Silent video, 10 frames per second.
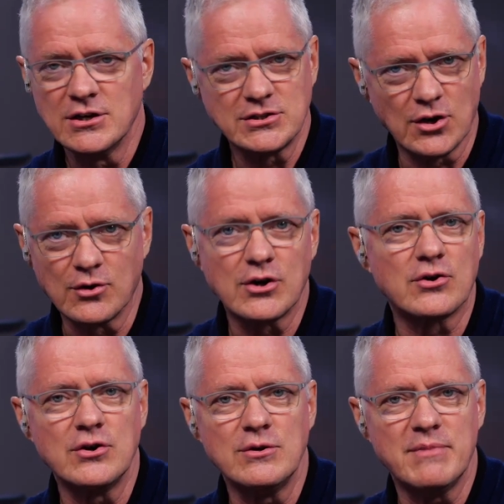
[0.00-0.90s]
dog
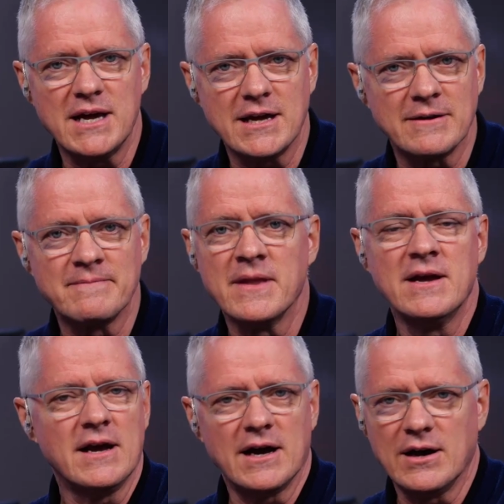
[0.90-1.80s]
grooming,
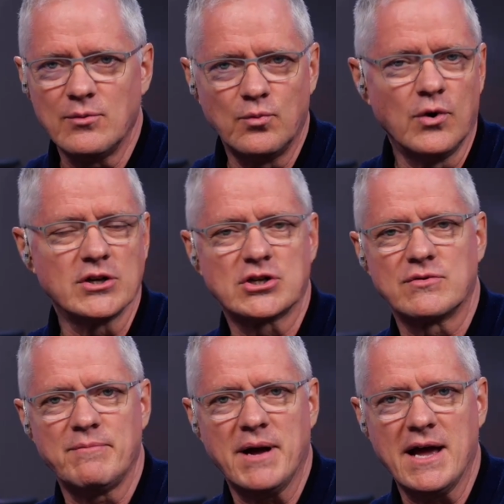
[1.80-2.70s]
watch
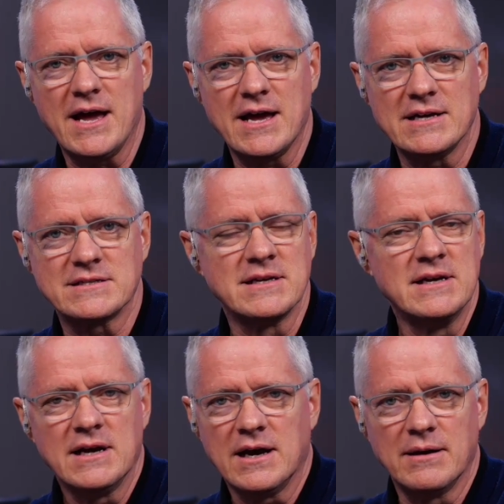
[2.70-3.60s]
repairs,
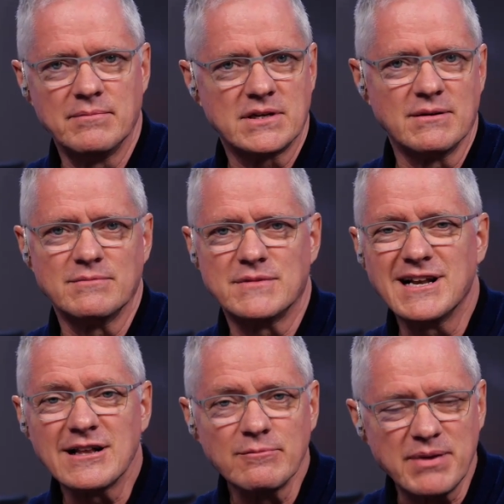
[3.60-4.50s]

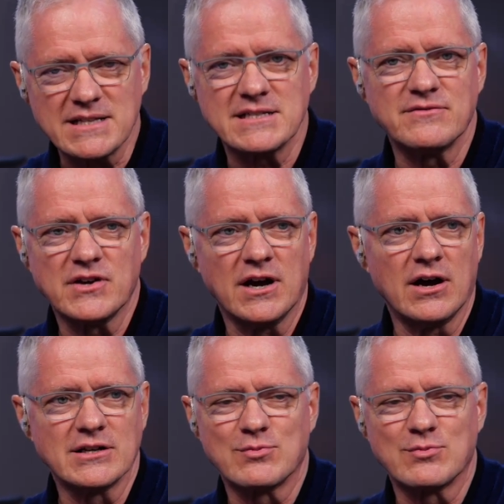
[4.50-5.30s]
little bits of cars.